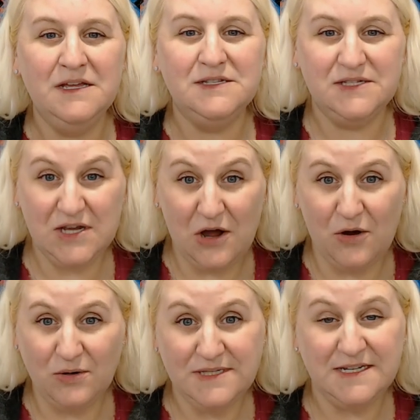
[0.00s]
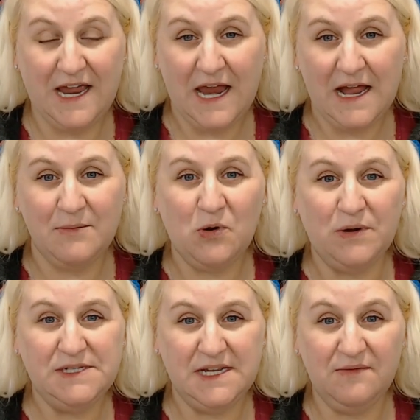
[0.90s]
So today I'm
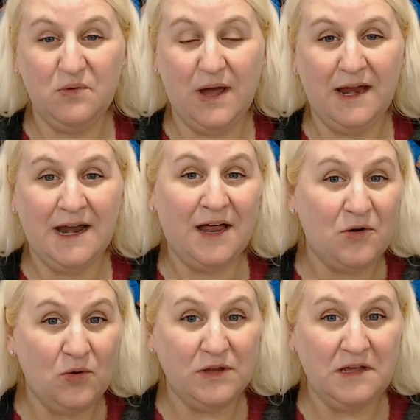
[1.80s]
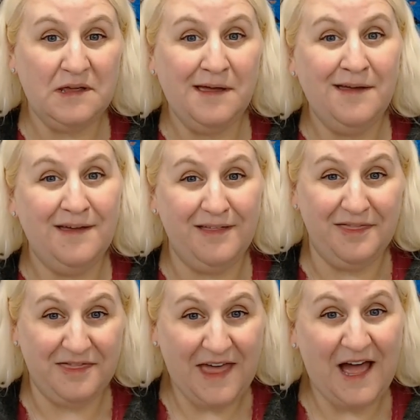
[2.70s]
going to give away not only
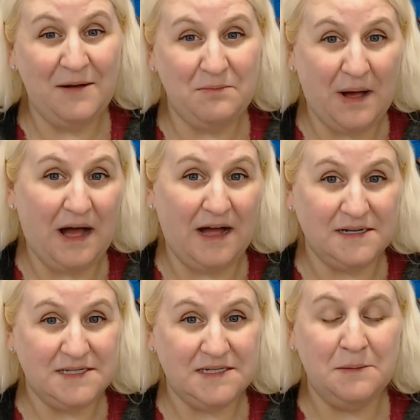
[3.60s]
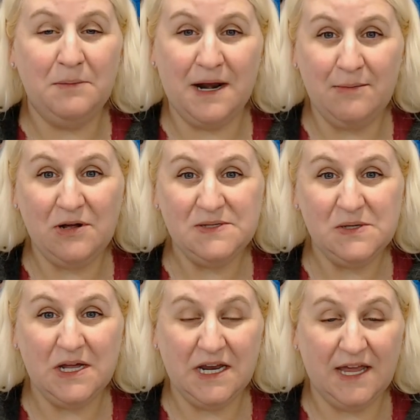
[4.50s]
that box, but I'm also
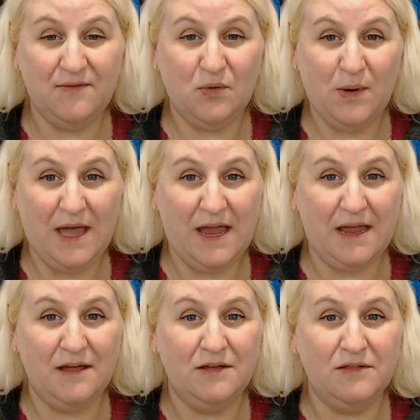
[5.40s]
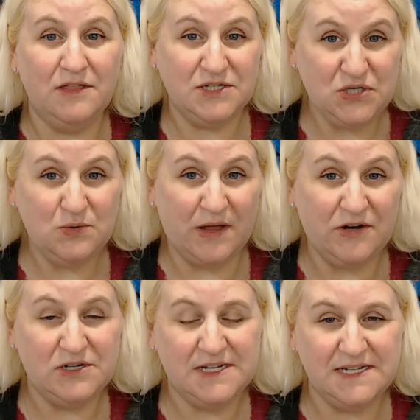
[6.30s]
going to give away the two
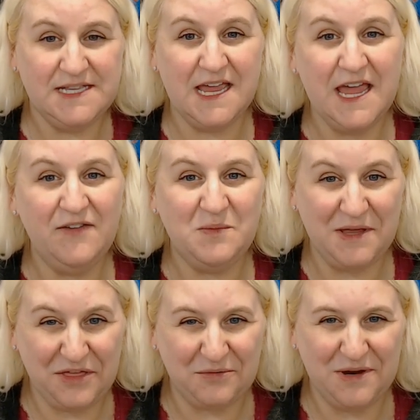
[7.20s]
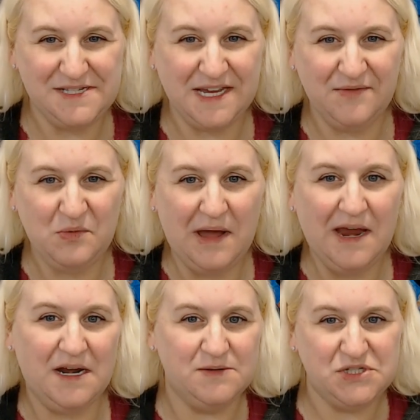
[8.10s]
others because they gave me three to give away
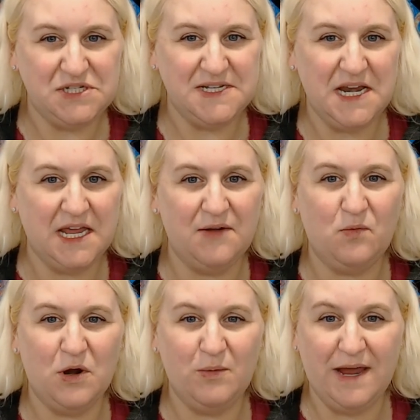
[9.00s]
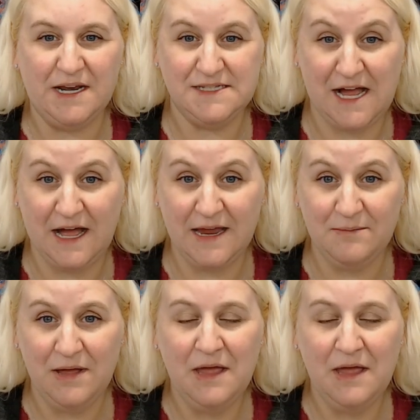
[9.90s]
and I was just going to give one away at a time.